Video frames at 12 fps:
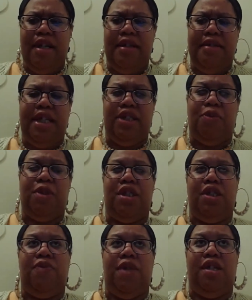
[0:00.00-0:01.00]
that's what
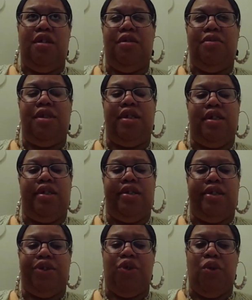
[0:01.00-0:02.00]
this video, it was just
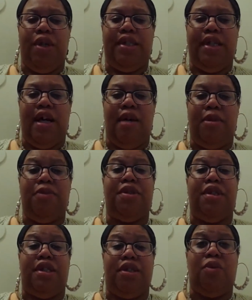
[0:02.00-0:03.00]
a story time.
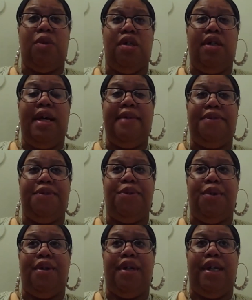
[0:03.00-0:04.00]
It's a real life
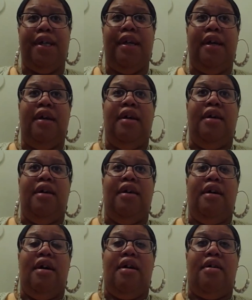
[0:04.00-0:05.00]
story.
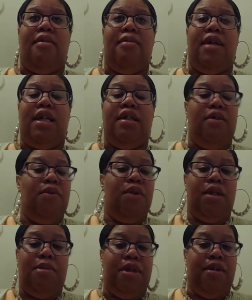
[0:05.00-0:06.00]
I didn't
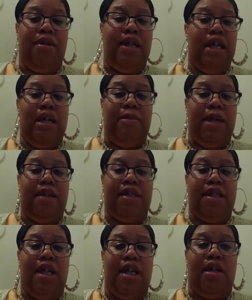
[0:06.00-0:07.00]
want to put her name out
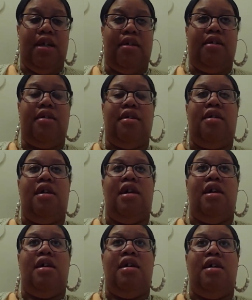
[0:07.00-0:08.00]
there.
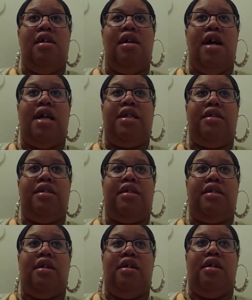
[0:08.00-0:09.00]
I
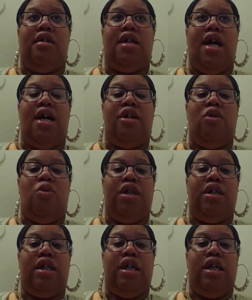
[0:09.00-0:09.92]
just kind of wanted to